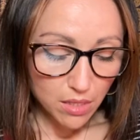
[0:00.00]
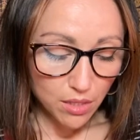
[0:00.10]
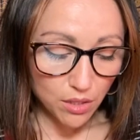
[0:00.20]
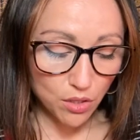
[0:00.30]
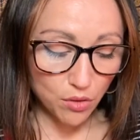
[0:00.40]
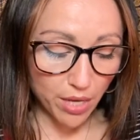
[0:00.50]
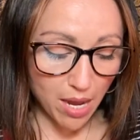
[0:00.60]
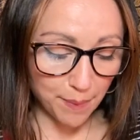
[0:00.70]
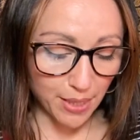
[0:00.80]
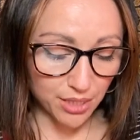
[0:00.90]
You know,
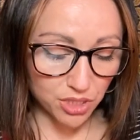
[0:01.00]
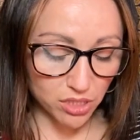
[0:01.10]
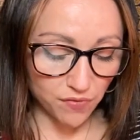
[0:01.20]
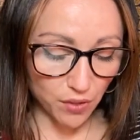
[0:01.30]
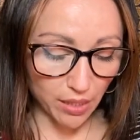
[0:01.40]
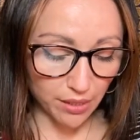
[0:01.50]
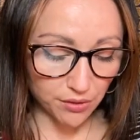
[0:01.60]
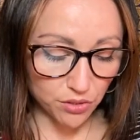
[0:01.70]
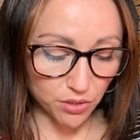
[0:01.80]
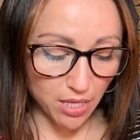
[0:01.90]
Cappy, I just feel like
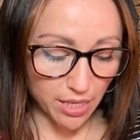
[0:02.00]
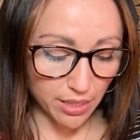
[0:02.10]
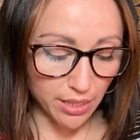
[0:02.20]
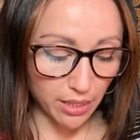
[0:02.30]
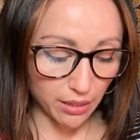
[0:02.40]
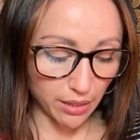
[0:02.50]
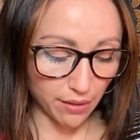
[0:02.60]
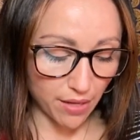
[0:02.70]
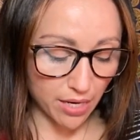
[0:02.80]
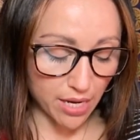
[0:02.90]
there's a lot of healing
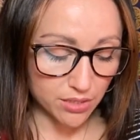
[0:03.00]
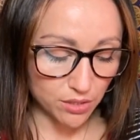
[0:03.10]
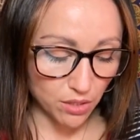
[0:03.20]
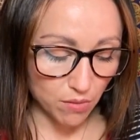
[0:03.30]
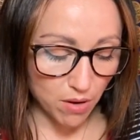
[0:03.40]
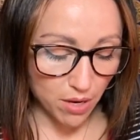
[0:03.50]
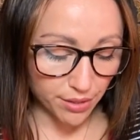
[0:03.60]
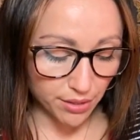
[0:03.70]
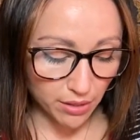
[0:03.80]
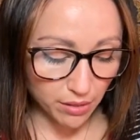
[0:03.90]
that has to go
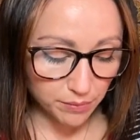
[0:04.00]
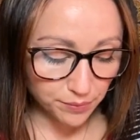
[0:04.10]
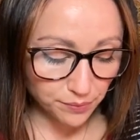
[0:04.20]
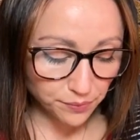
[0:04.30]
on.